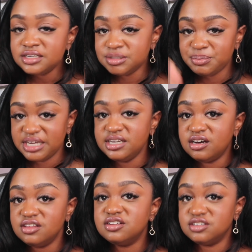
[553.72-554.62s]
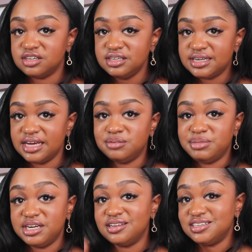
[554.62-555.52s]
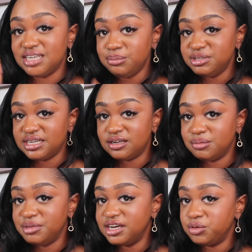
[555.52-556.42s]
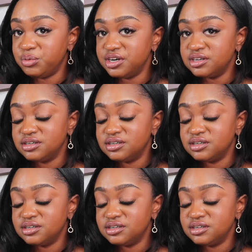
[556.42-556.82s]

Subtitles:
depending on the look and depending on the type of denim, it can work.